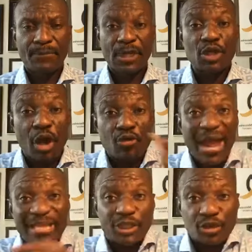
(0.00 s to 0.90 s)
Your
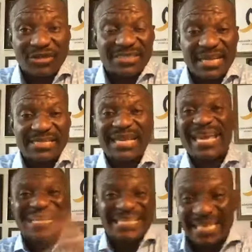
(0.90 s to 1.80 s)
righteousness
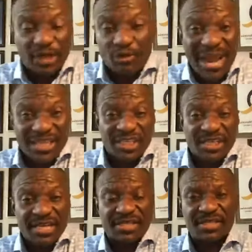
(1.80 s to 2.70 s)
is in Christ
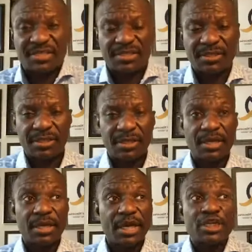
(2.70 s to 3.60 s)
Jesus.
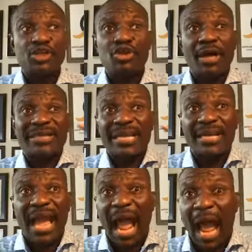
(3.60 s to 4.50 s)
It's not in
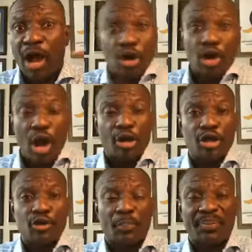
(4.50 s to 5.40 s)
how long
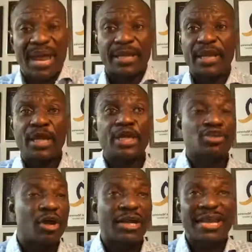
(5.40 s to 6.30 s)
you pray.
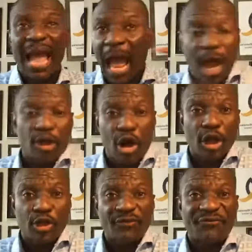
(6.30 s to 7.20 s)
It's not in how
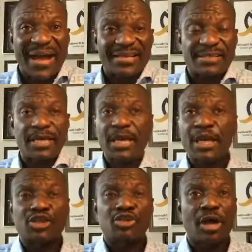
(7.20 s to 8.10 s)
long you fast.
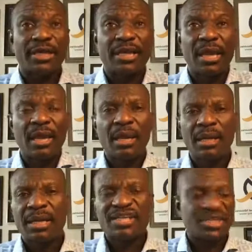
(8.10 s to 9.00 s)
It's not in,
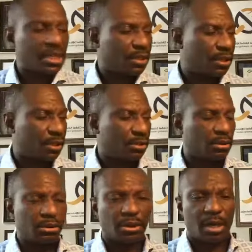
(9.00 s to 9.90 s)
listen, oh
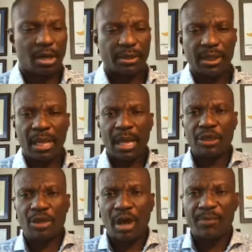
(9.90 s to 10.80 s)
Lord,
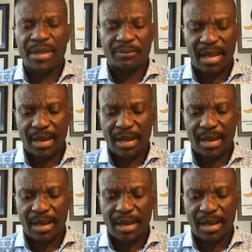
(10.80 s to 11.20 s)
listen,